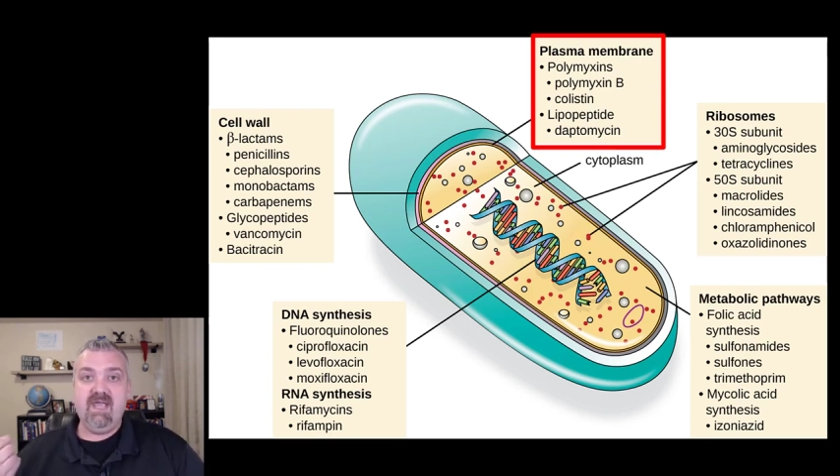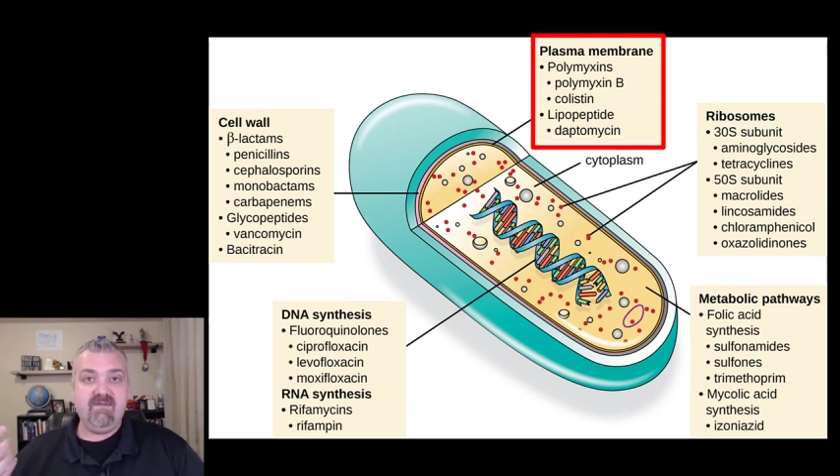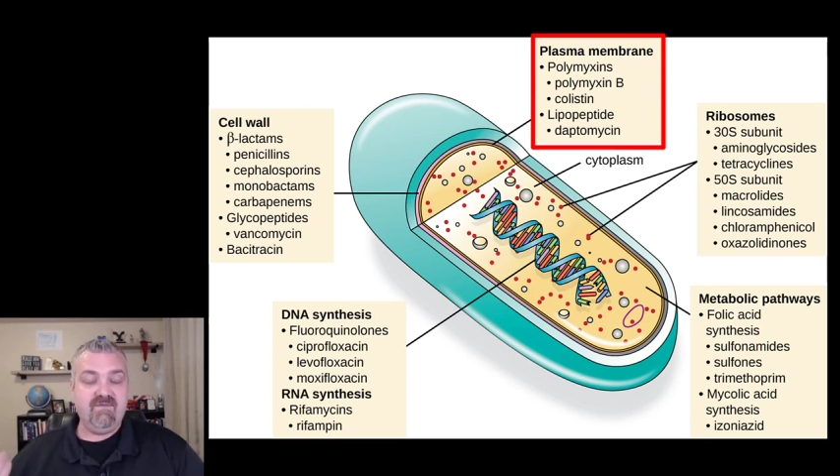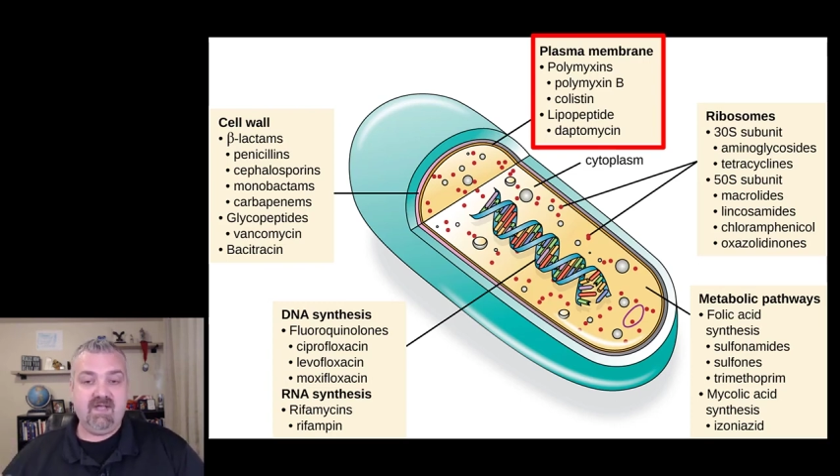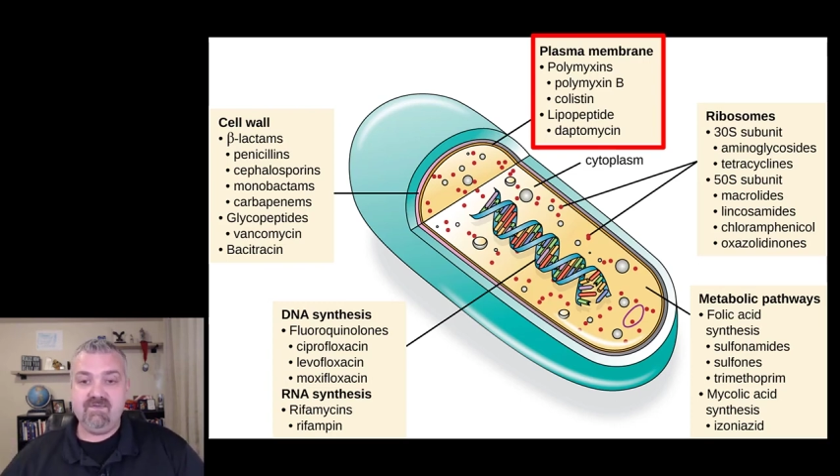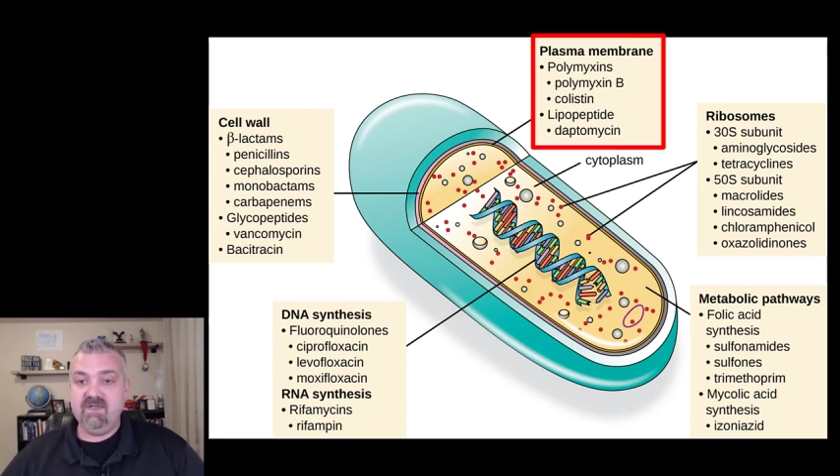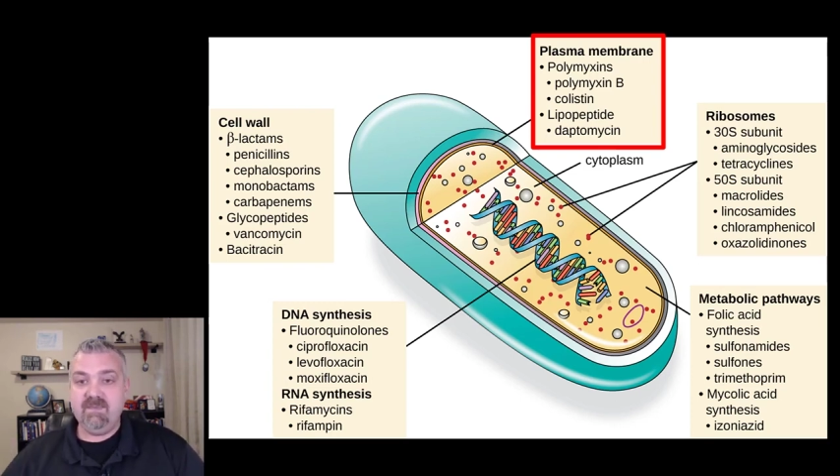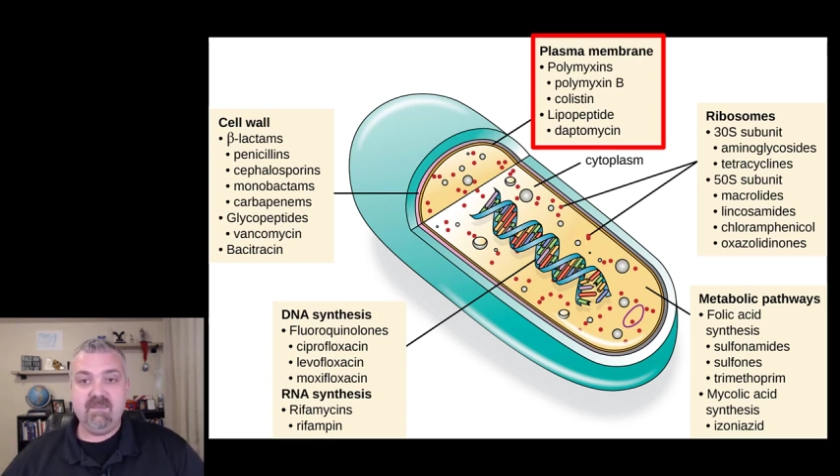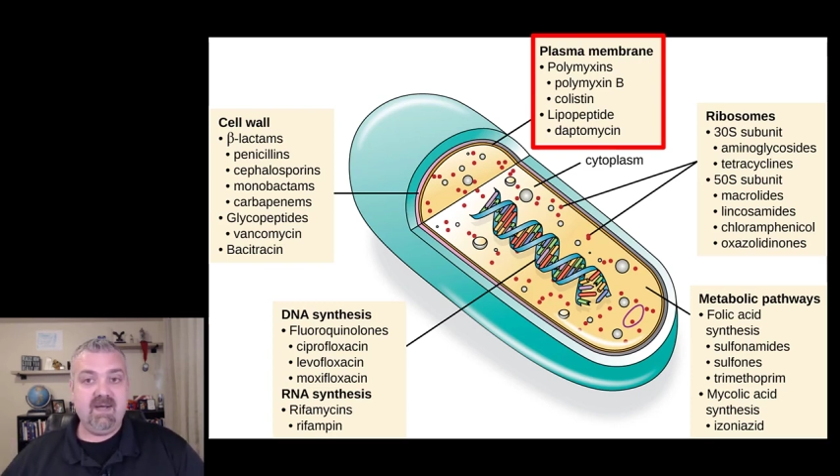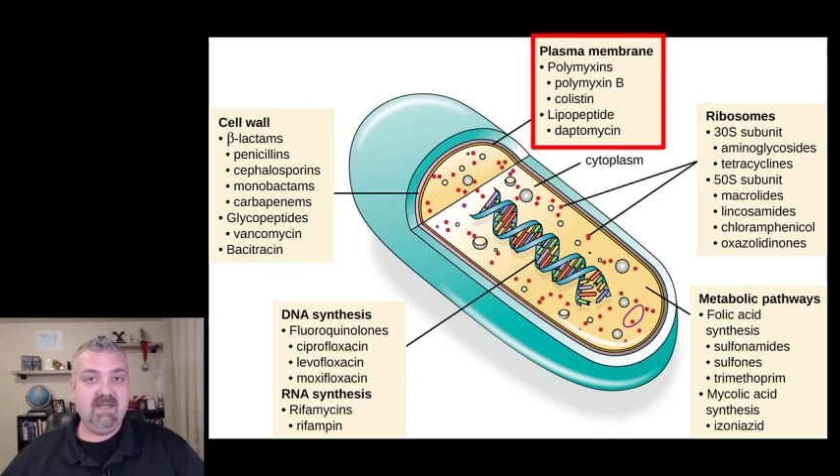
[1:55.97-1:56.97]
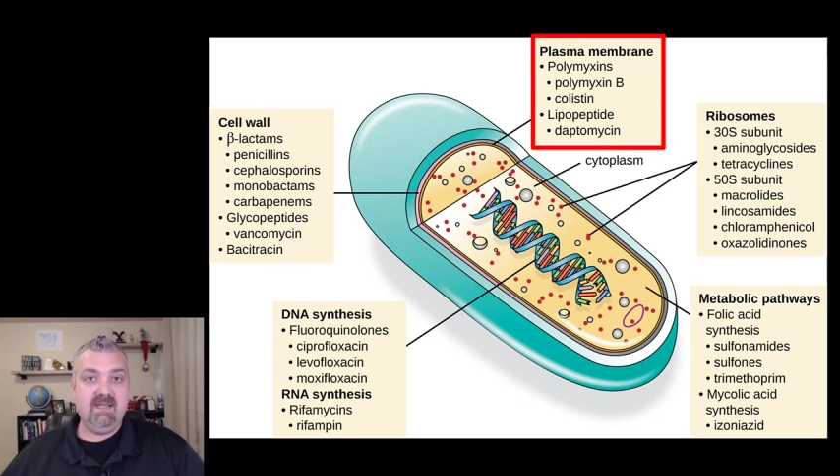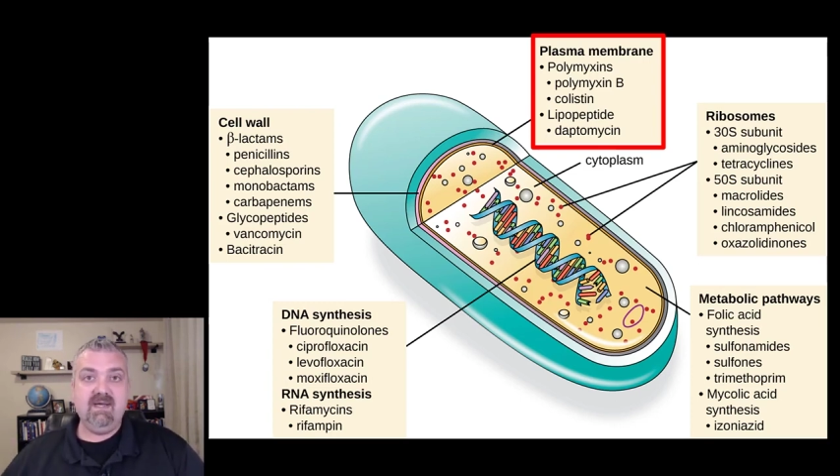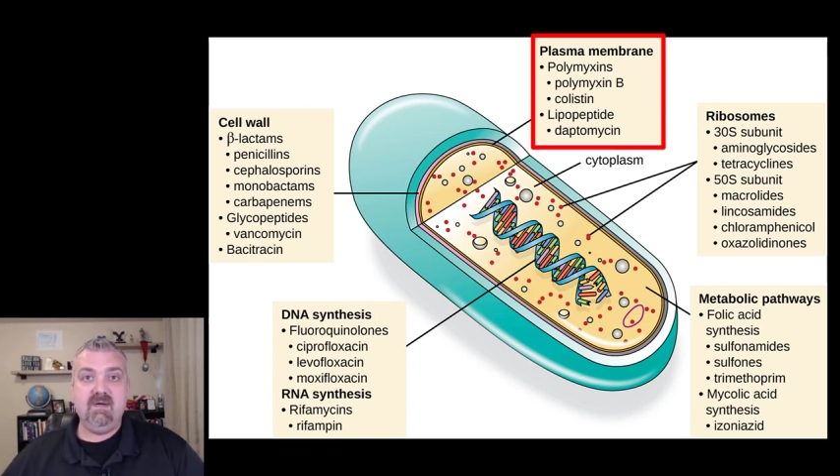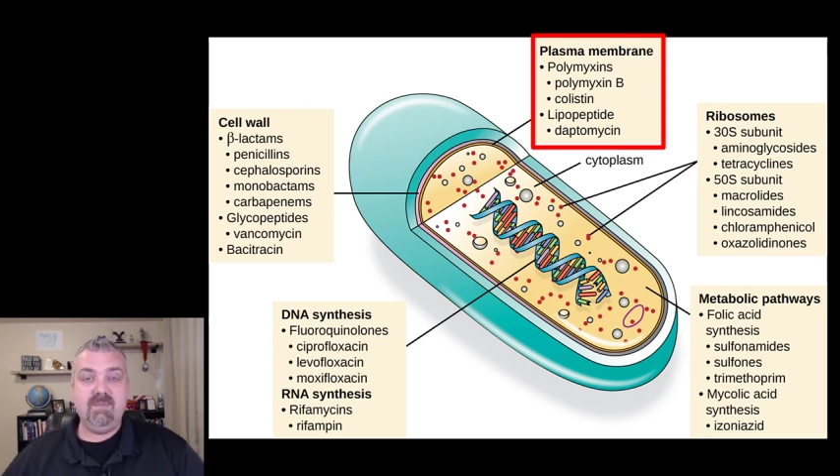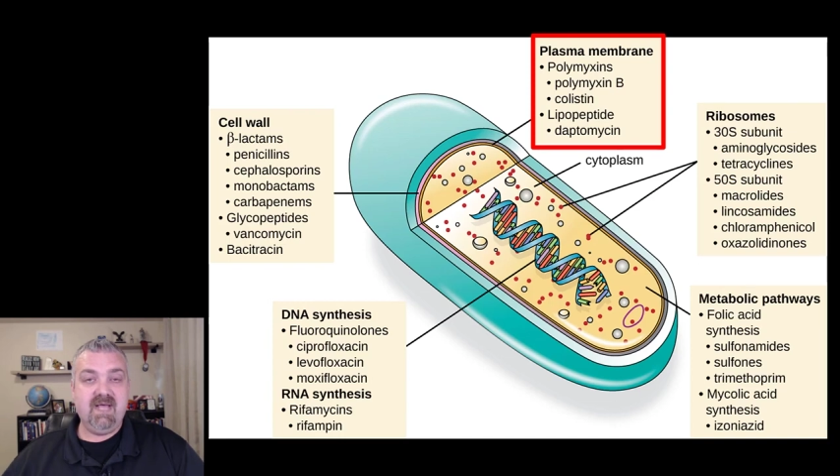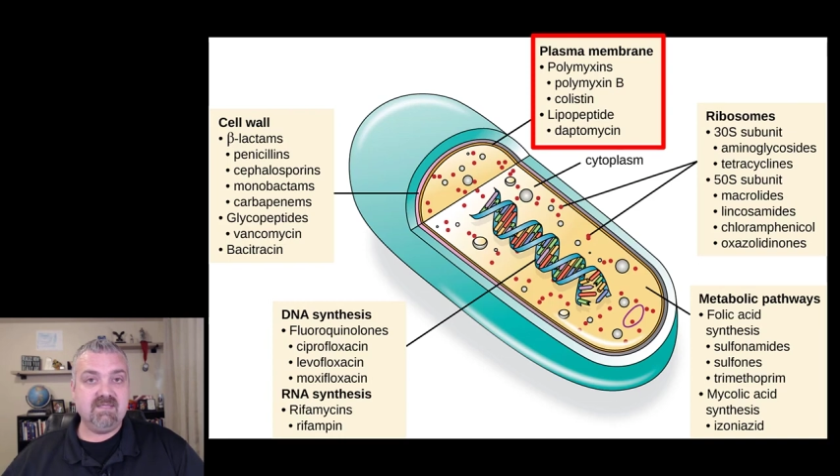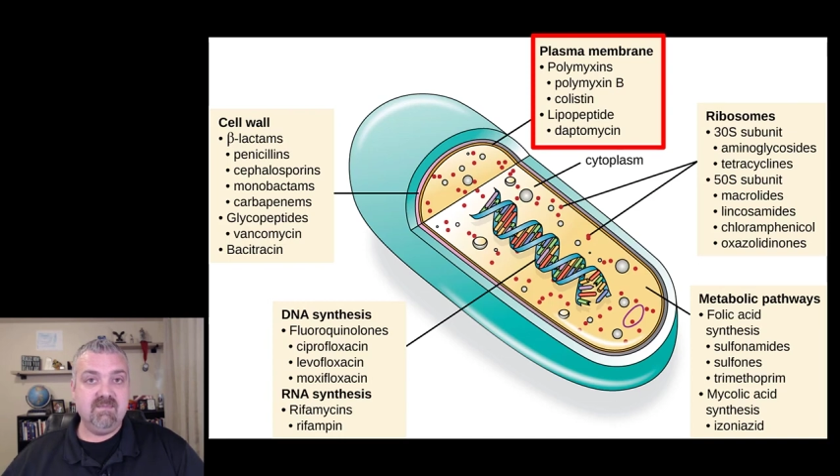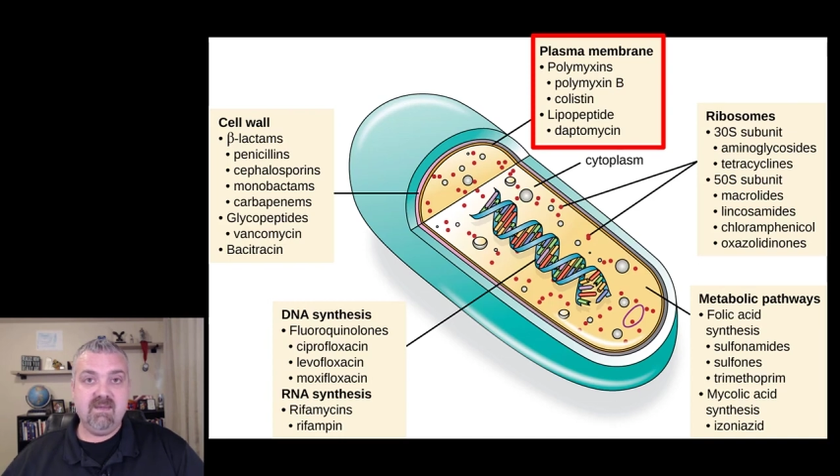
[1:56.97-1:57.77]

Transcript: We have phospholipid bilayer plasma